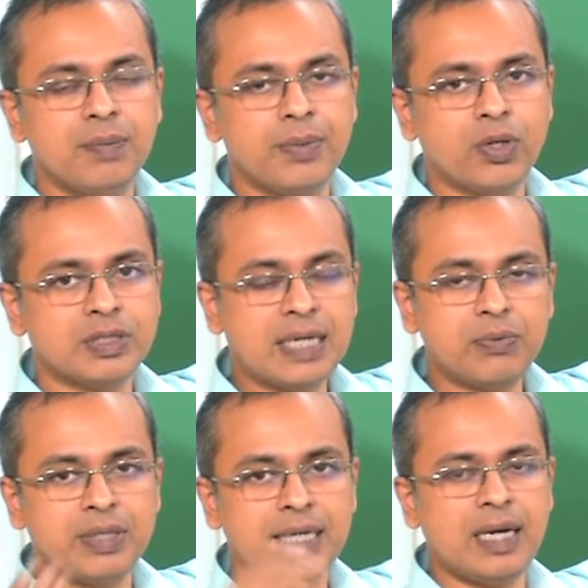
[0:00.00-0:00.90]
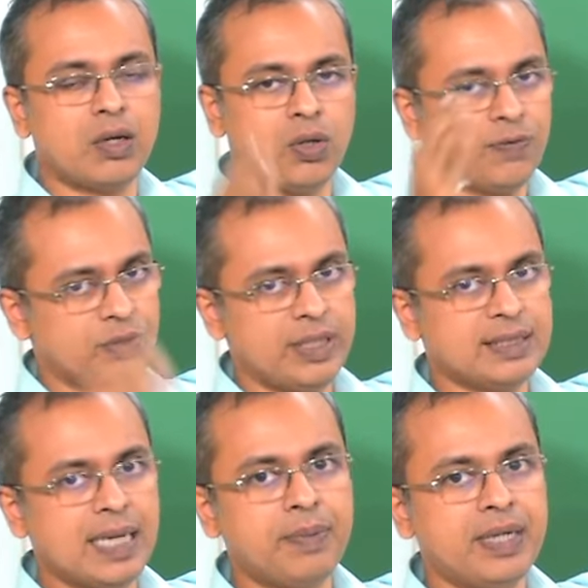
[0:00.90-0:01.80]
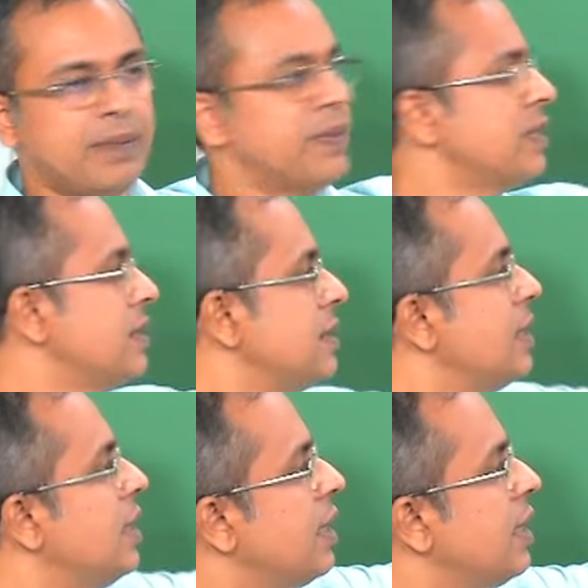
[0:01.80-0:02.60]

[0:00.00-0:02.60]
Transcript: because that would then account for the sample dimensions.